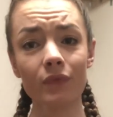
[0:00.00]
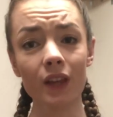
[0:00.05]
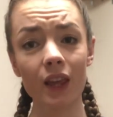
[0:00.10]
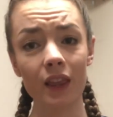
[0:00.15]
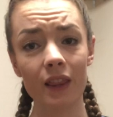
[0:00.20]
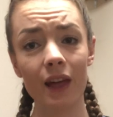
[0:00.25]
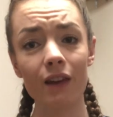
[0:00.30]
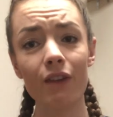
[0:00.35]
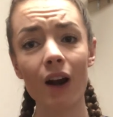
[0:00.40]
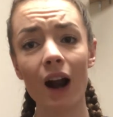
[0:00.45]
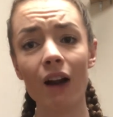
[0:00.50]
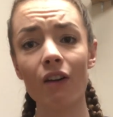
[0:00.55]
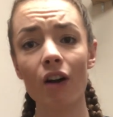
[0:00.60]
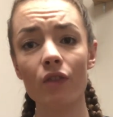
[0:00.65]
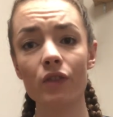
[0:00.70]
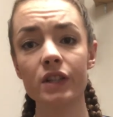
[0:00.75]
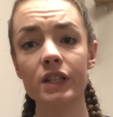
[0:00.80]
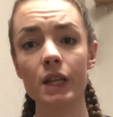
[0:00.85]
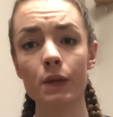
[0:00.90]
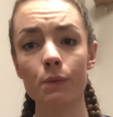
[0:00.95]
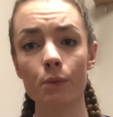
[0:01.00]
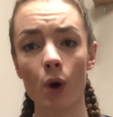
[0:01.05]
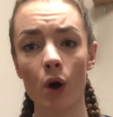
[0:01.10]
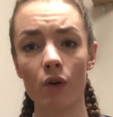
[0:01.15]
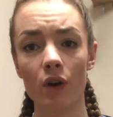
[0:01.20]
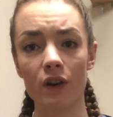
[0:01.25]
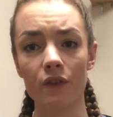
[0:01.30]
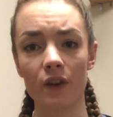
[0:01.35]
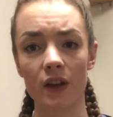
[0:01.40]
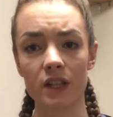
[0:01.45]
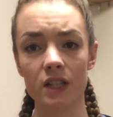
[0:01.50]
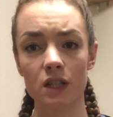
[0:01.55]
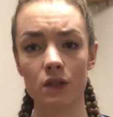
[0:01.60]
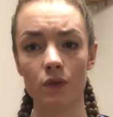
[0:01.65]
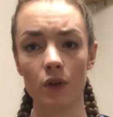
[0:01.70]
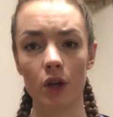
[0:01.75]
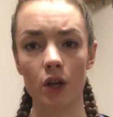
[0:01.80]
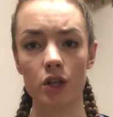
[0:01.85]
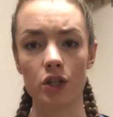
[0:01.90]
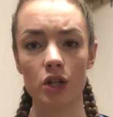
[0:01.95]
there are obviously more advanced
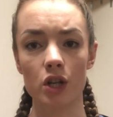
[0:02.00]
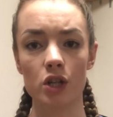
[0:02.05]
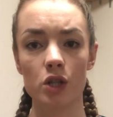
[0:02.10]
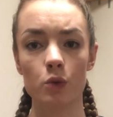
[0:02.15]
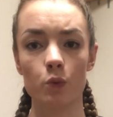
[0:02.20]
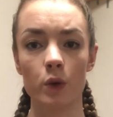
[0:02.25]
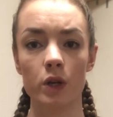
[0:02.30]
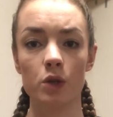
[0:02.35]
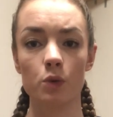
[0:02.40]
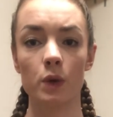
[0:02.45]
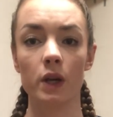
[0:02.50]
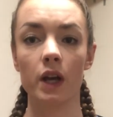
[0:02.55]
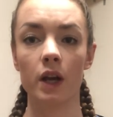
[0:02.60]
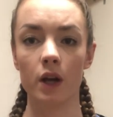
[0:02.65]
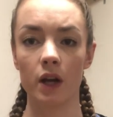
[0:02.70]
versions which we